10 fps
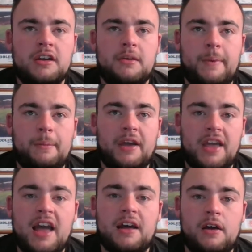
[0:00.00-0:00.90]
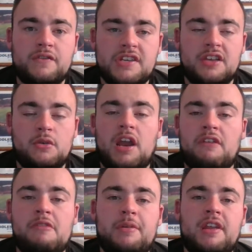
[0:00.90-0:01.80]
But yeah, obviously I do like
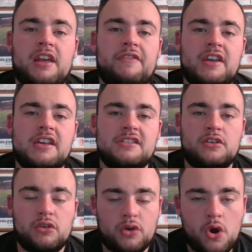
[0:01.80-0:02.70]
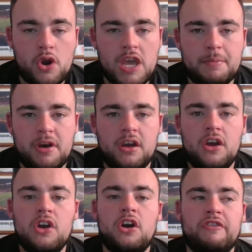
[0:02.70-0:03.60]
Ripley. I think he is a good goalkeeper.
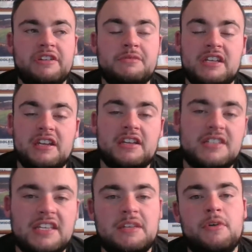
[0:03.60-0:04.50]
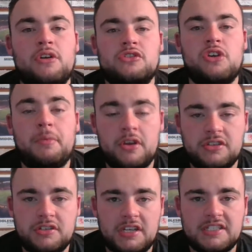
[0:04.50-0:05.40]
Obviously, I'm seeing Dimikos
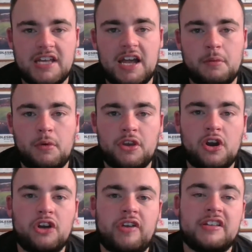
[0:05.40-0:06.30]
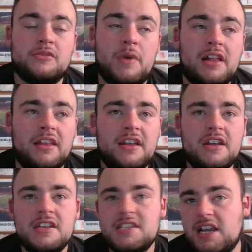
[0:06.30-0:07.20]
Otopoulos. He signed a 1-year contract as well.
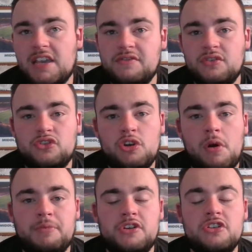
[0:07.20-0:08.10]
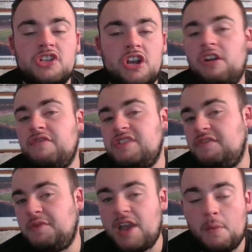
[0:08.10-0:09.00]
So that gives us two options. And then obviously,
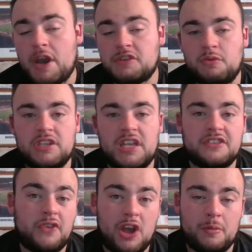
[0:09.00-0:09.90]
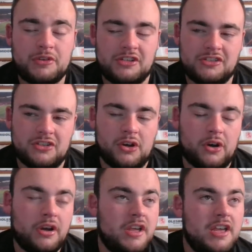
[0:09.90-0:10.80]
if we get Westwood, that's three options.
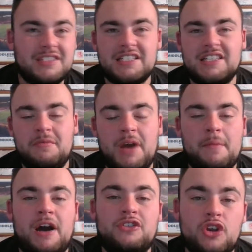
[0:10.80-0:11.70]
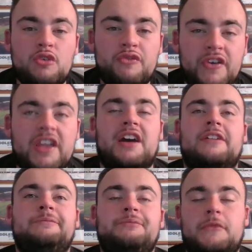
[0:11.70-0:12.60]
So that's even better. But I do fear,
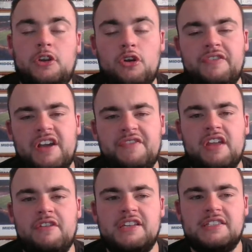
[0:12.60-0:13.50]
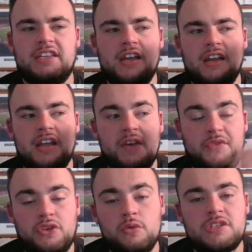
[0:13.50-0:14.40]
the only thing I fear is, if
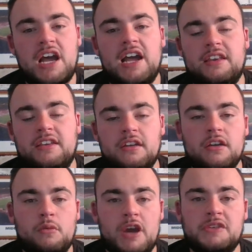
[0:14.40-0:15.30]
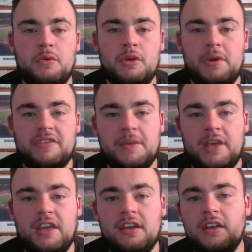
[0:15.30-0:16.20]
we do sign Westwood and we have
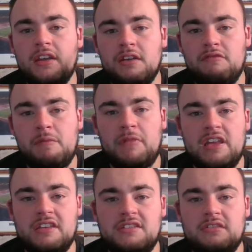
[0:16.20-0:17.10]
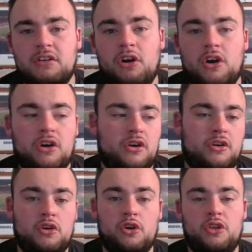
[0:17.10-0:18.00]
Dimi, Ripley's, or
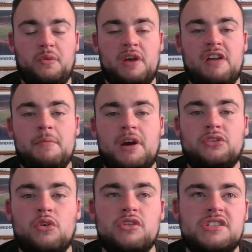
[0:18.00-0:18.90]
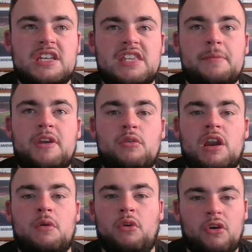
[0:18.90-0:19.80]
it could go the way around. But I don't see Dimi going
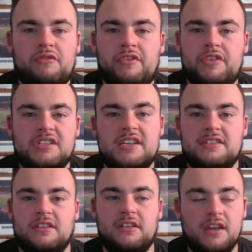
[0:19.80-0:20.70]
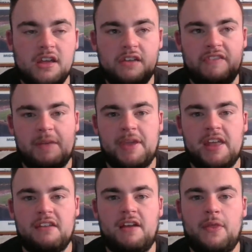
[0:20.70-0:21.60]
out on loan for a season. I think he'd be
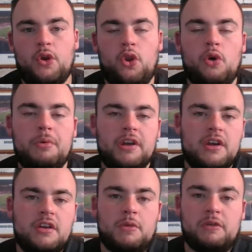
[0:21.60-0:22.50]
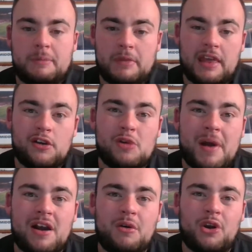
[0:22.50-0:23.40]
in around the club. Will Ripley then go
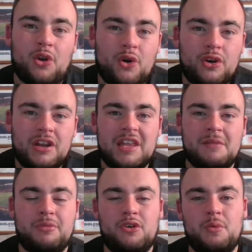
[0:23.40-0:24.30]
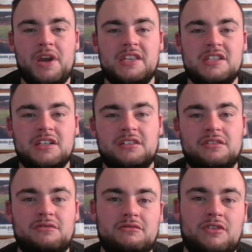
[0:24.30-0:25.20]
back out on loan? And then Borough wait
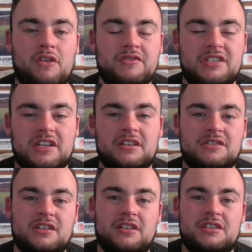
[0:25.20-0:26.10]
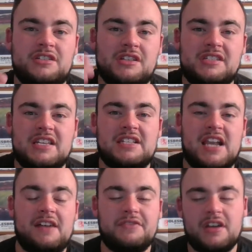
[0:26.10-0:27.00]
until the season
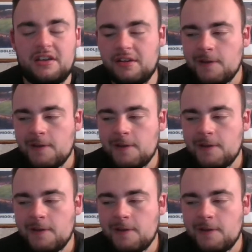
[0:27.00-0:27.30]
after?